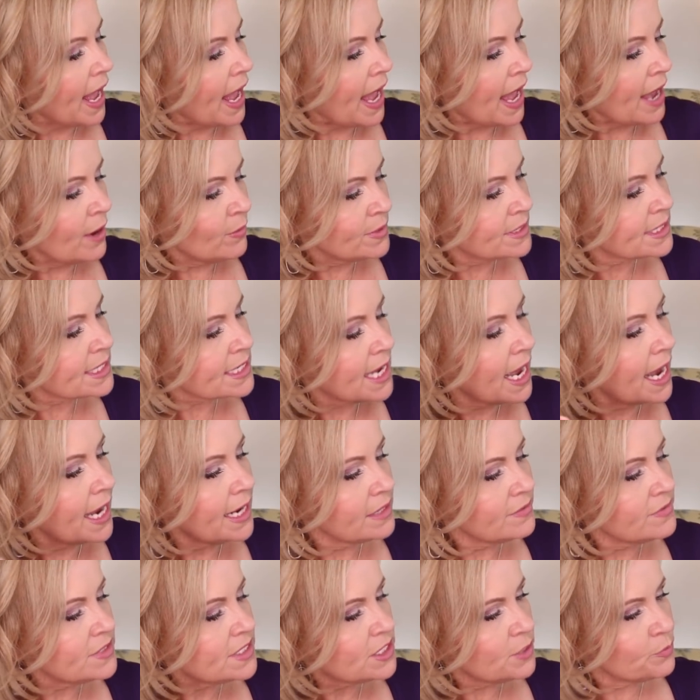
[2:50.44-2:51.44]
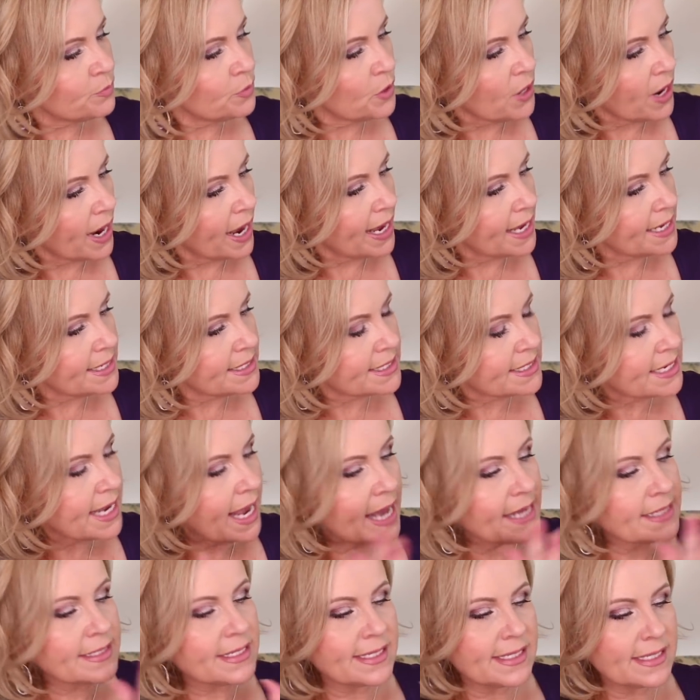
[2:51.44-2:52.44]
I was kind of surprised
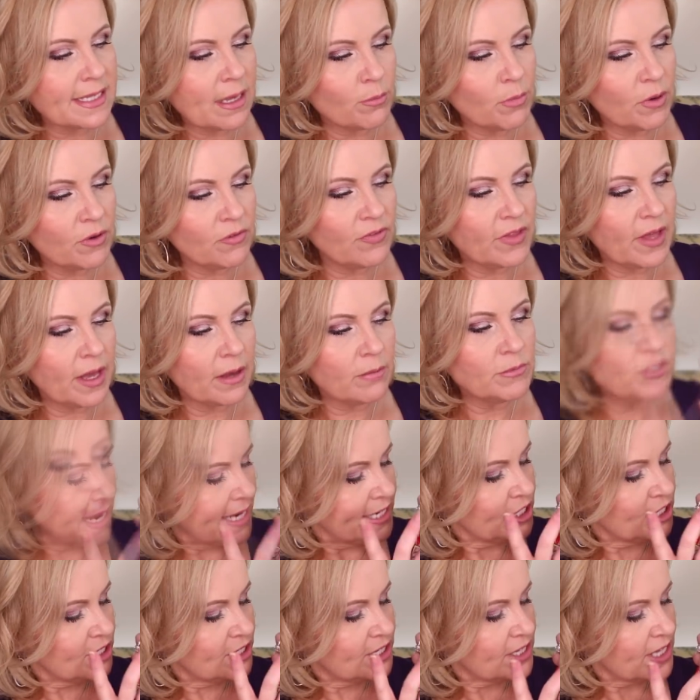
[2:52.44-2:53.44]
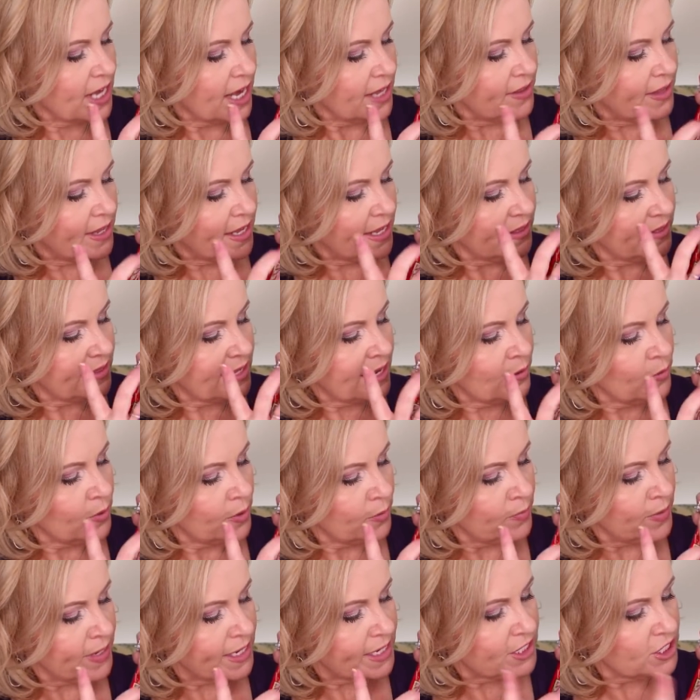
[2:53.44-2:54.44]
at some of them. I just thought that it
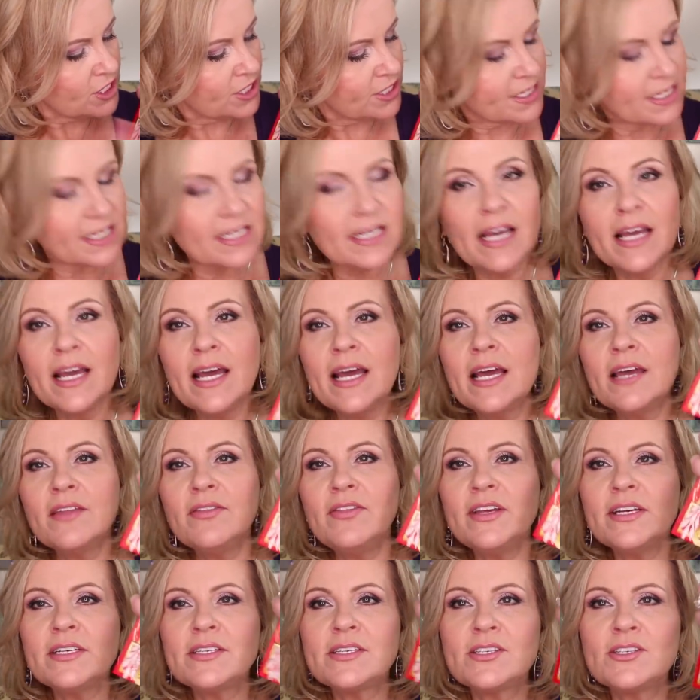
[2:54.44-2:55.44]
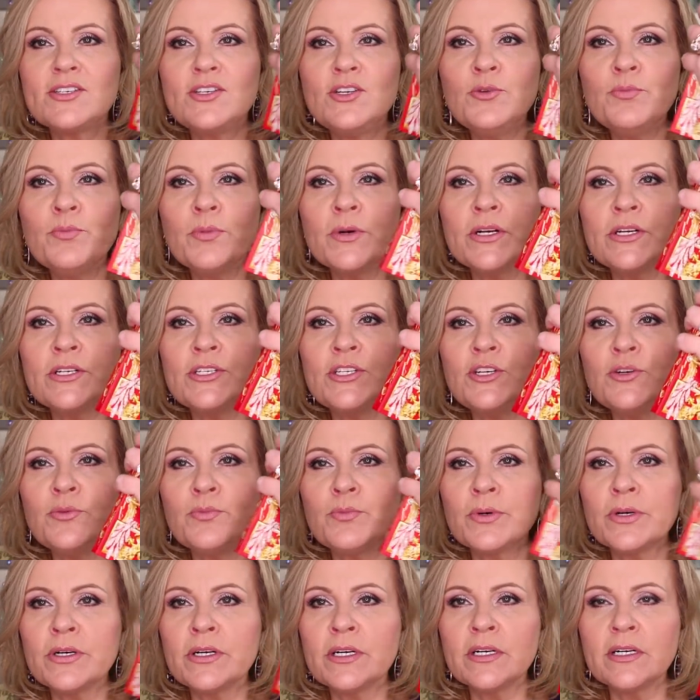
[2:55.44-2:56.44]
would be just this super
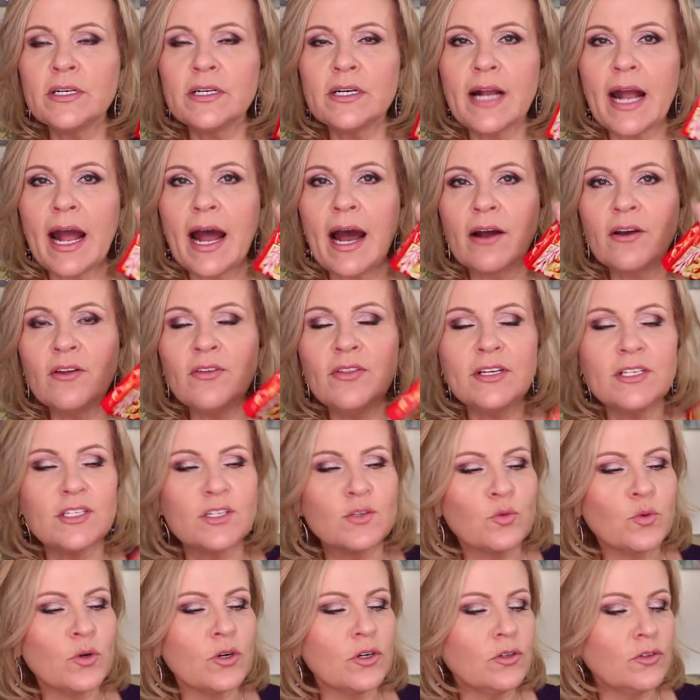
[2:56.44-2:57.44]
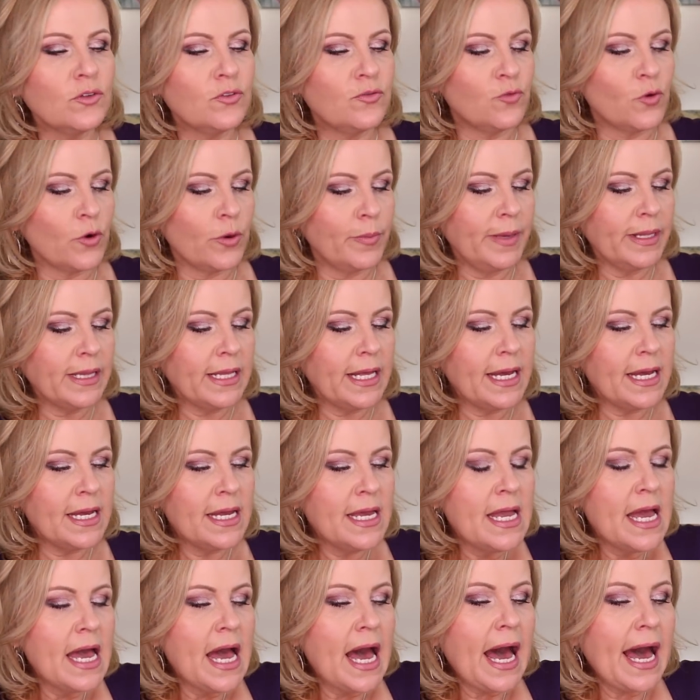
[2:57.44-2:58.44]
duper out of this world formula.
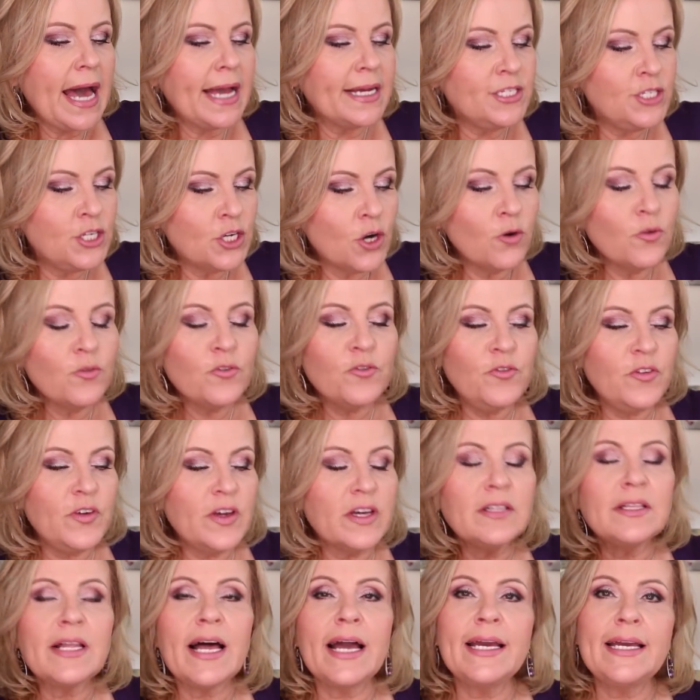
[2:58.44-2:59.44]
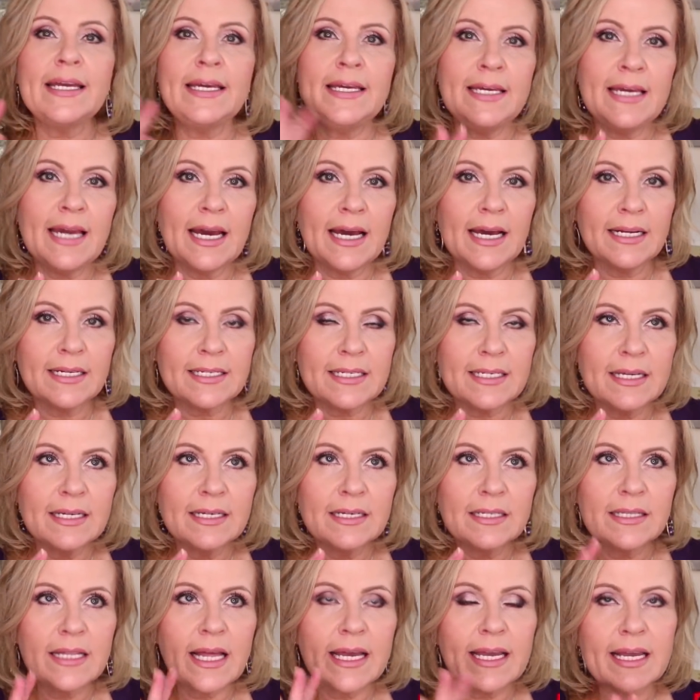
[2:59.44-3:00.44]
I don't feel like yet
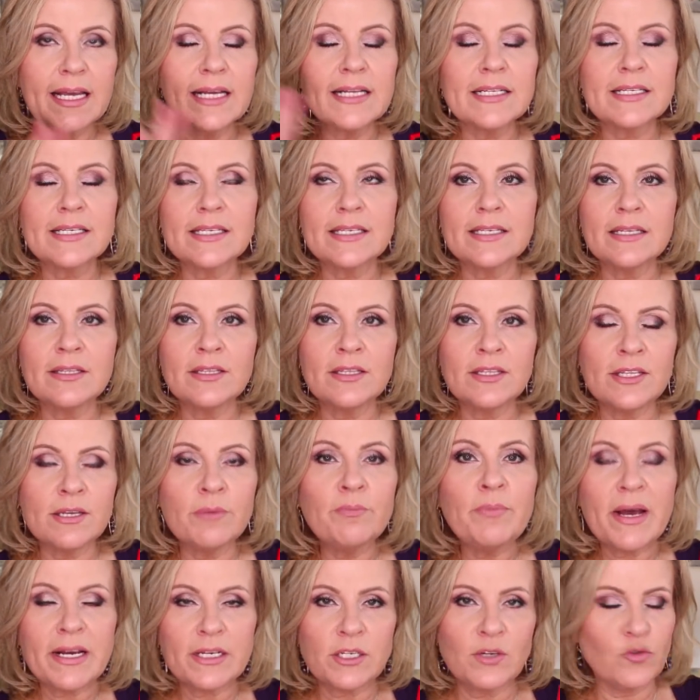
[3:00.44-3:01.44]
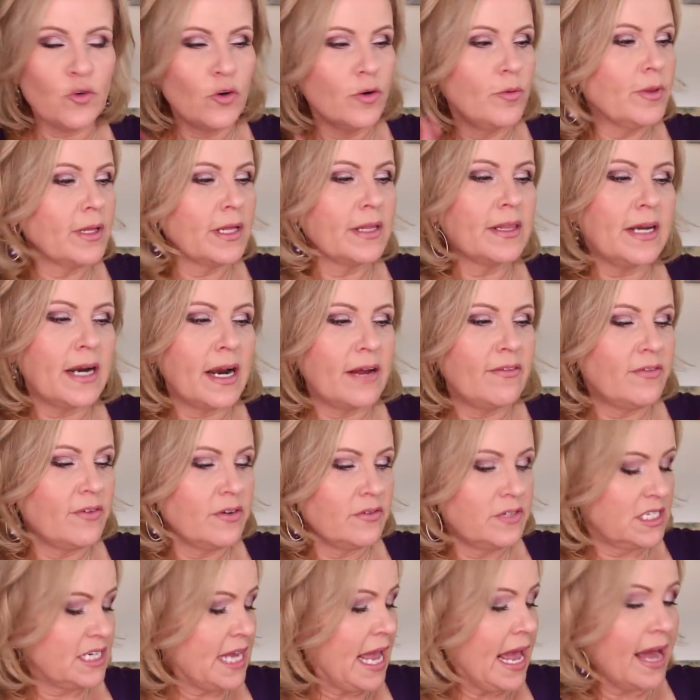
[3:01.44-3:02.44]
like it's the best formula that I've
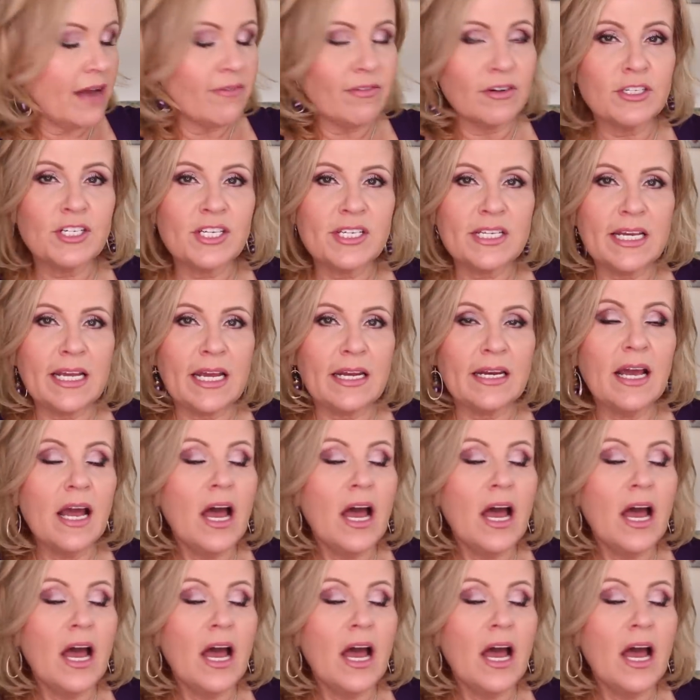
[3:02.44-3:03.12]
ever seen,